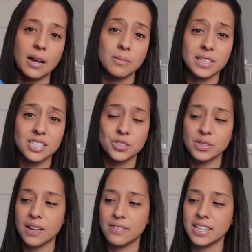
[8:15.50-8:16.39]
I really do
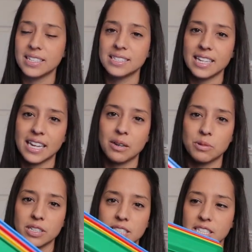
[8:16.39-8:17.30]
love these, and I
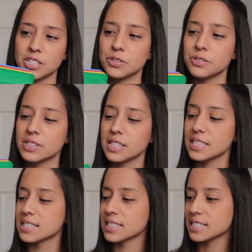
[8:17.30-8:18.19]
will continue using
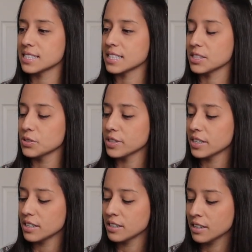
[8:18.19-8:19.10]
these into the new
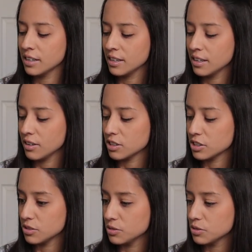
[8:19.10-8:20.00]
year, or
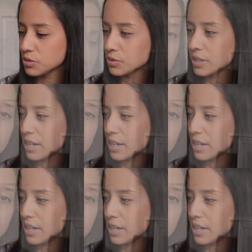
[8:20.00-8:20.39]
to the new school